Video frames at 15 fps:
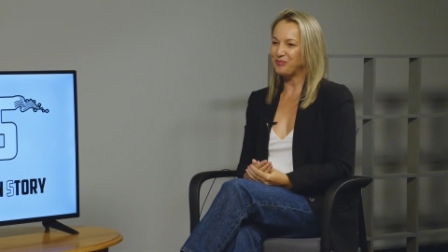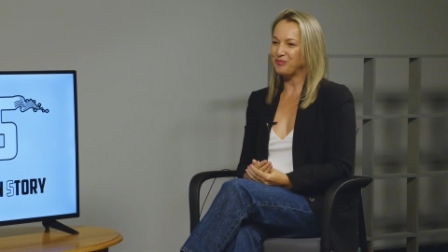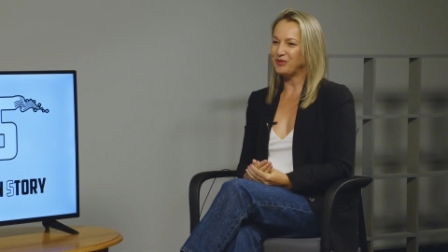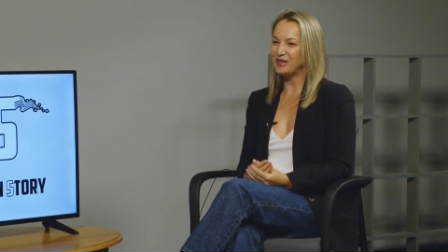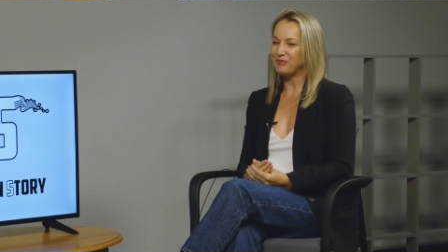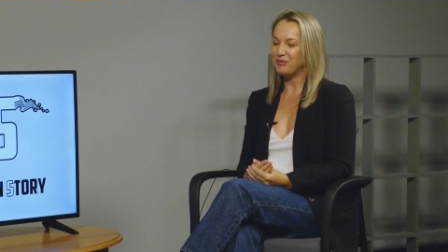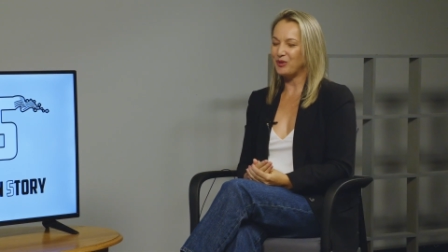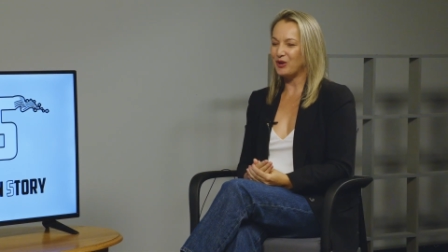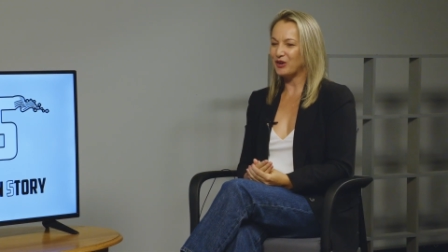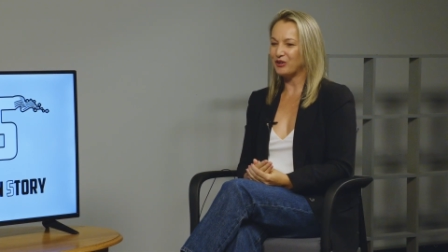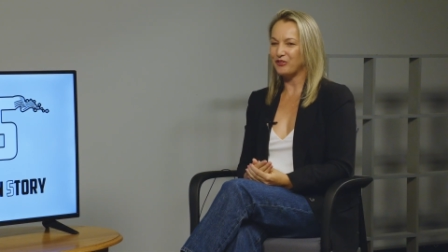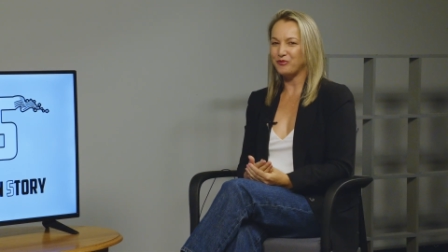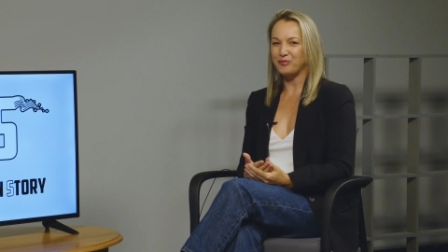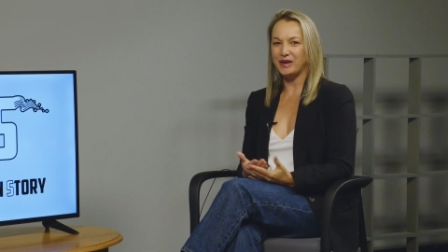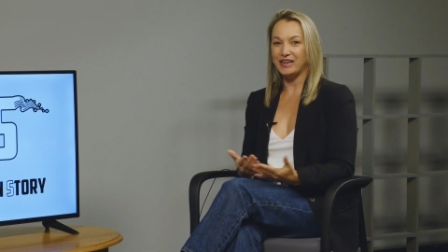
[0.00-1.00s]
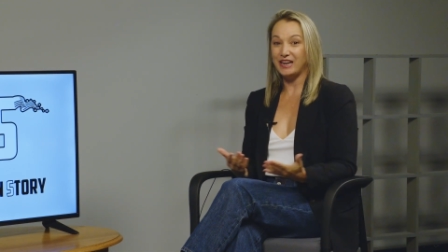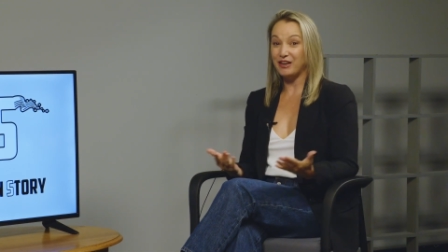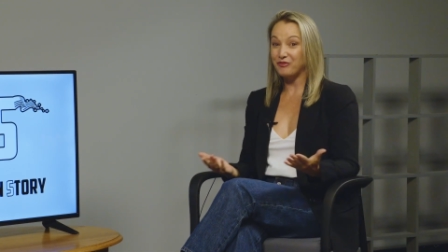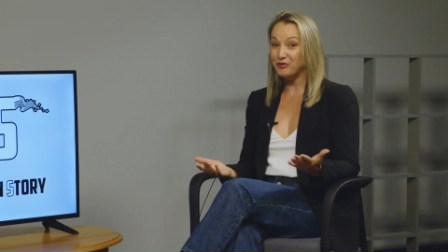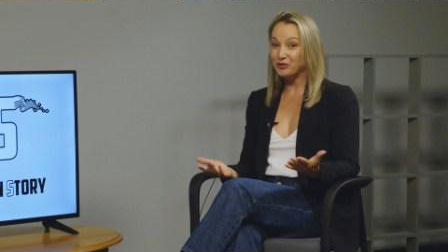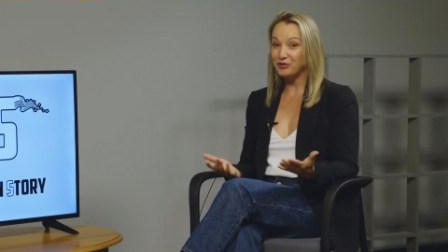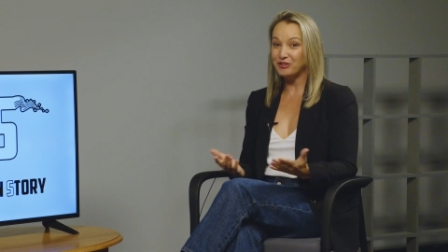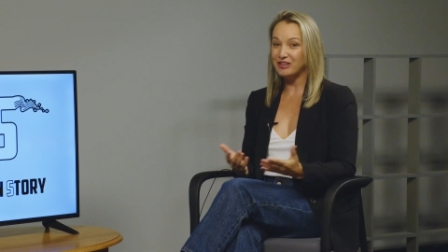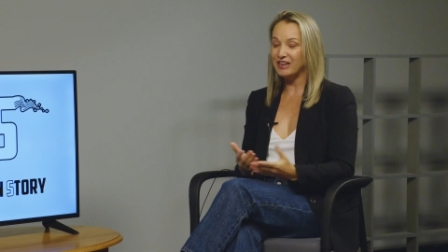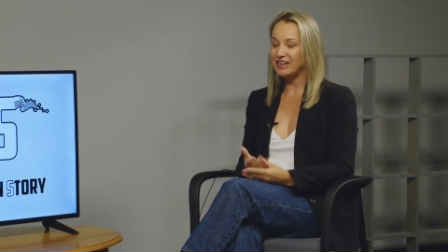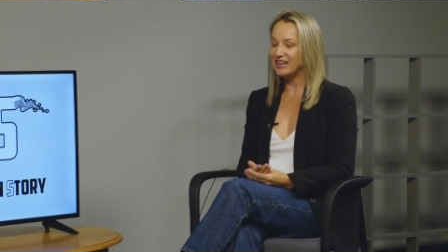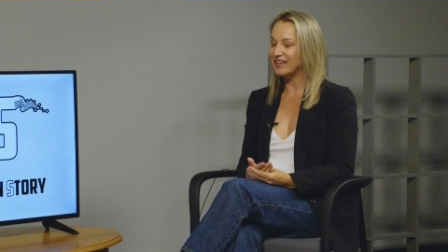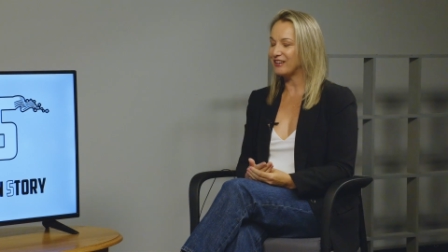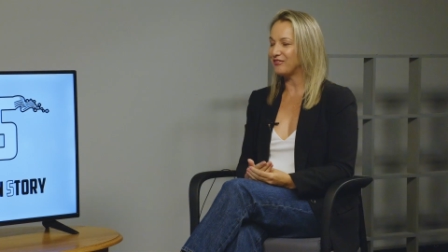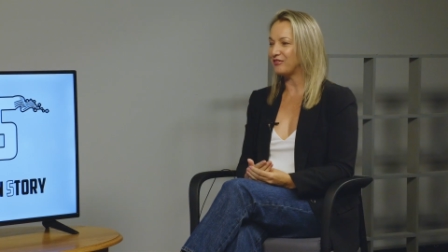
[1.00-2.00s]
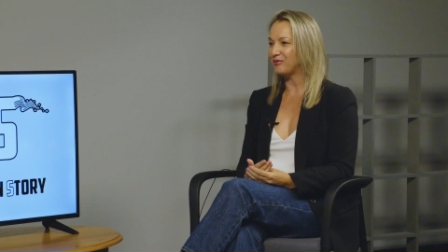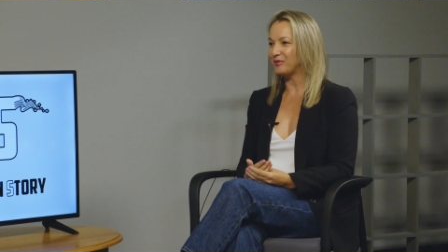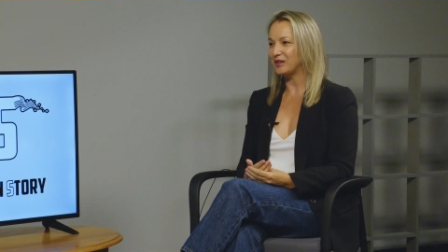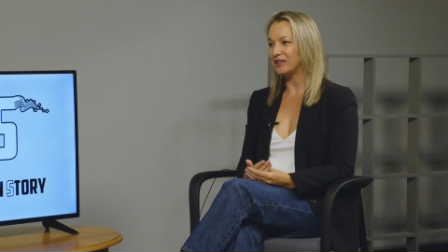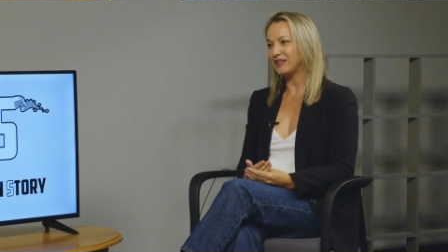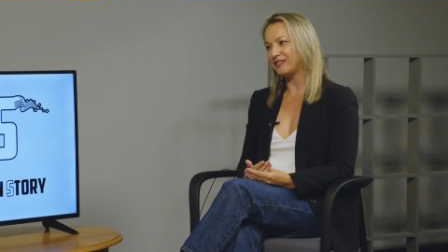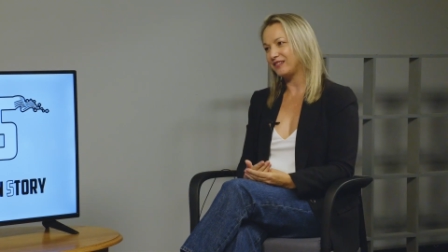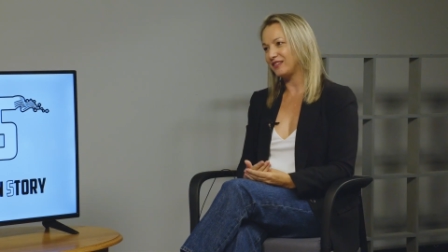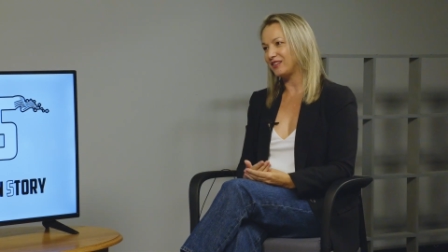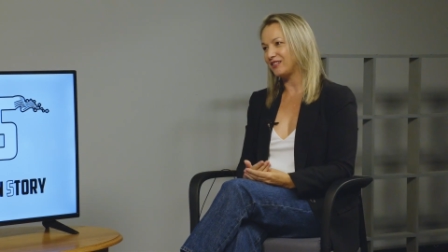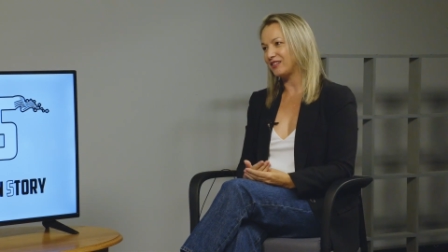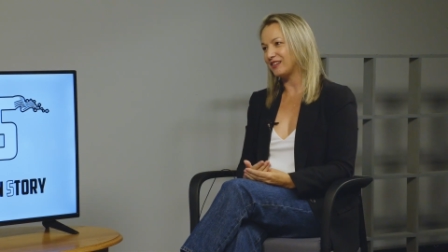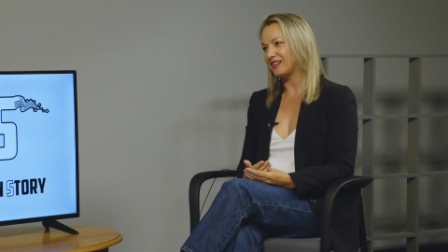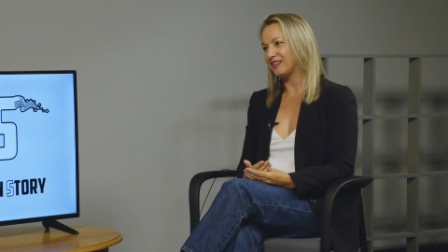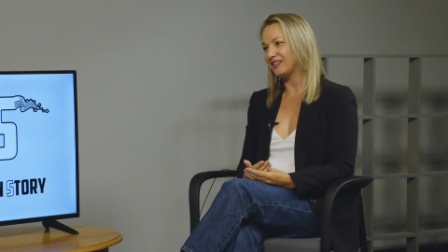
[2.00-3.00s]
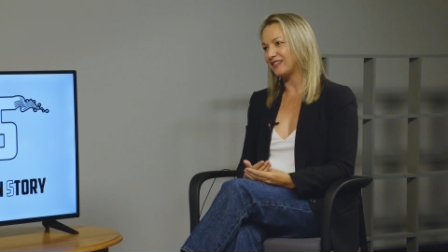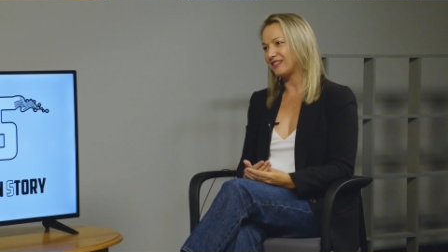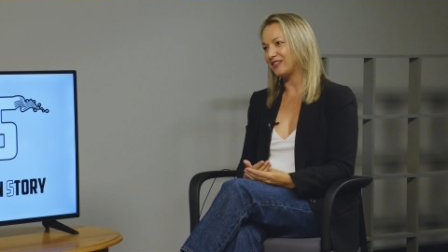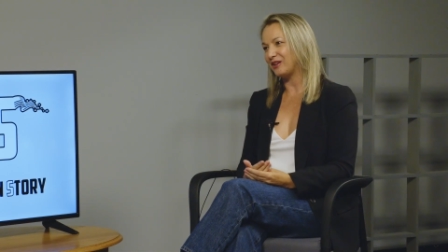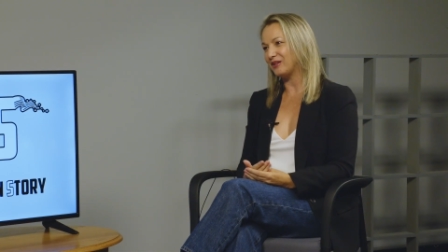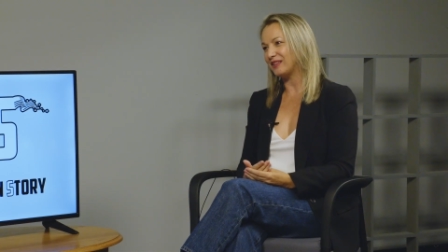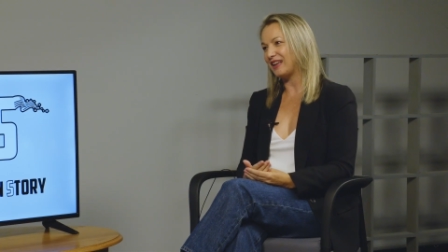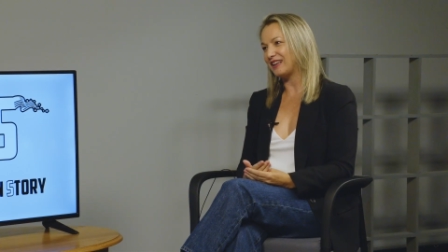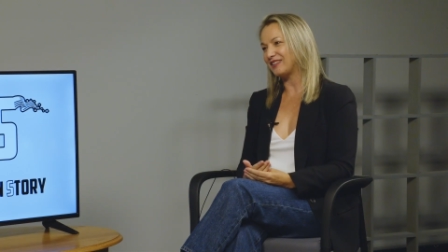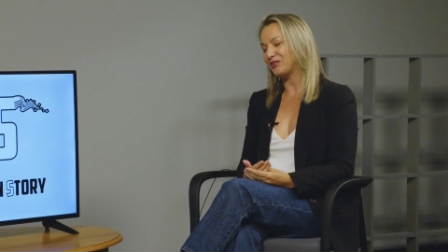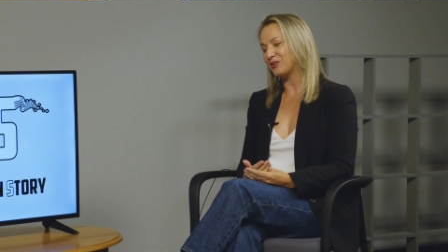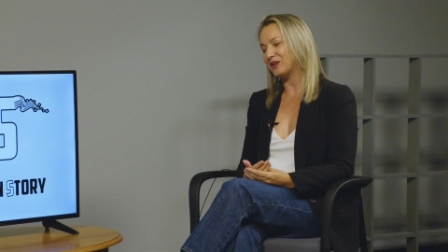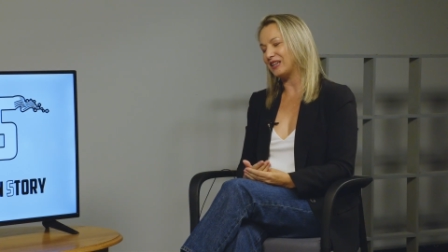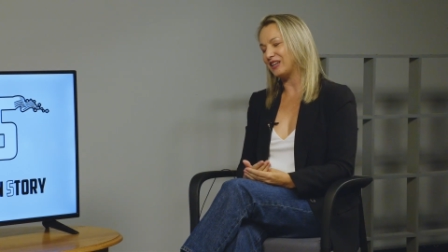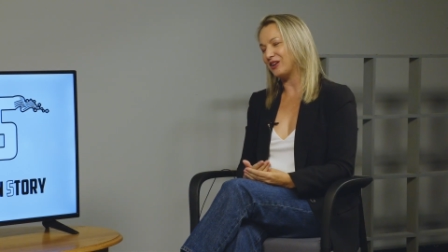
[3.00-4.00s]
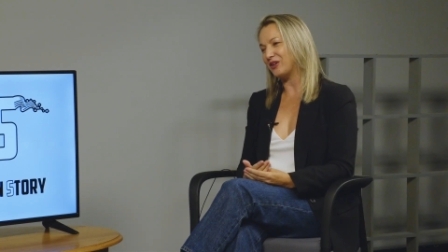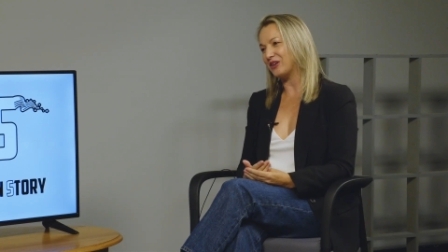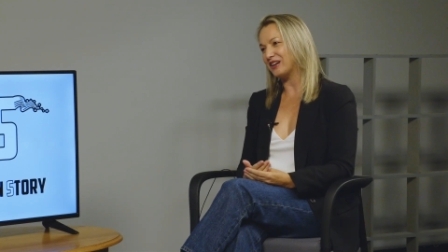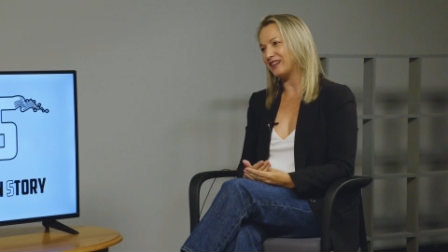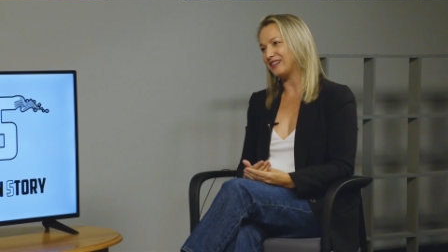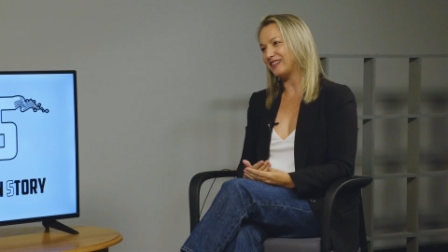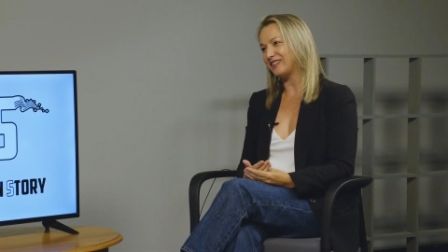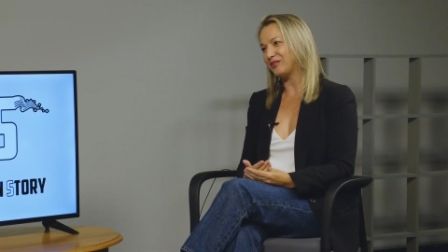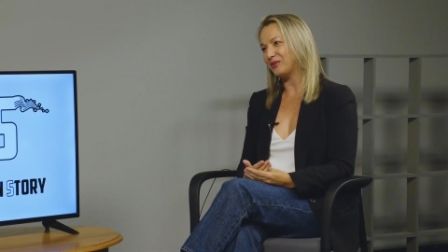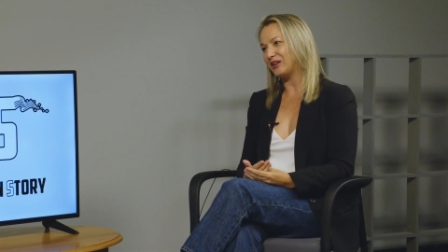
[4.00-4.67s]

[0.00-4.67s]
be part of my nephew's life, my sister's, so that's really hard when